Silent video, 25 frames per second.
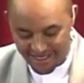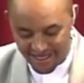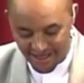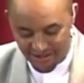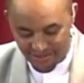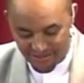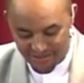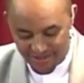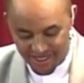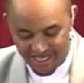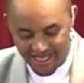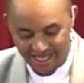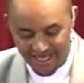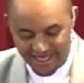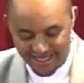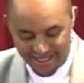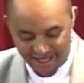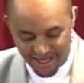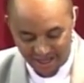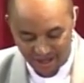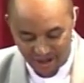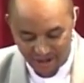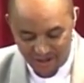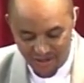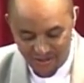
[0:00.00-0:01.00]
some years
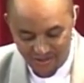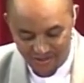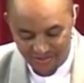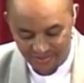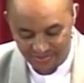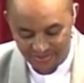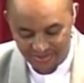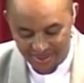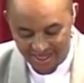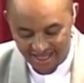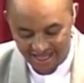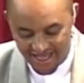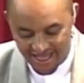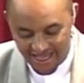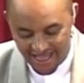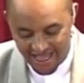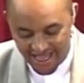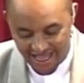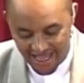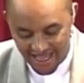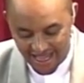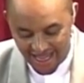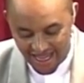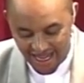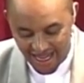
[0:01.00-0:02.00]
ago
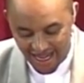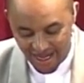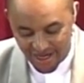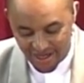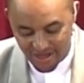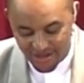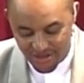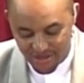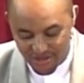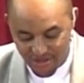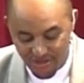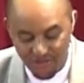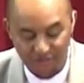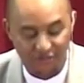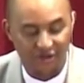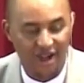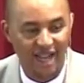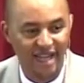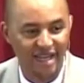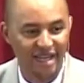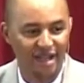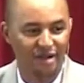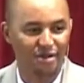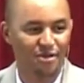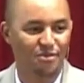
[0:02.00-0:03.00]
to
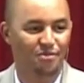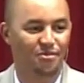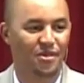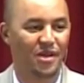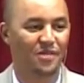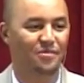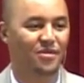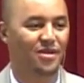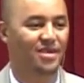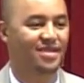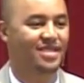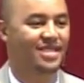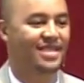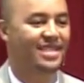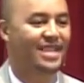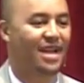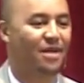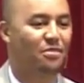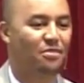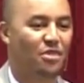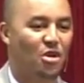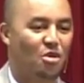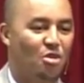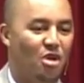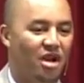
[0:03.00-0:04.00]
find out people's
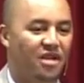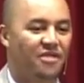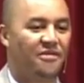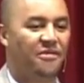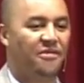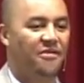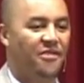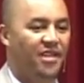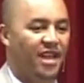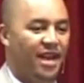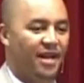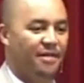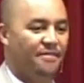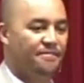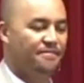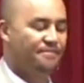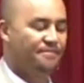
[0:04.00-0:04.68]
number one fear.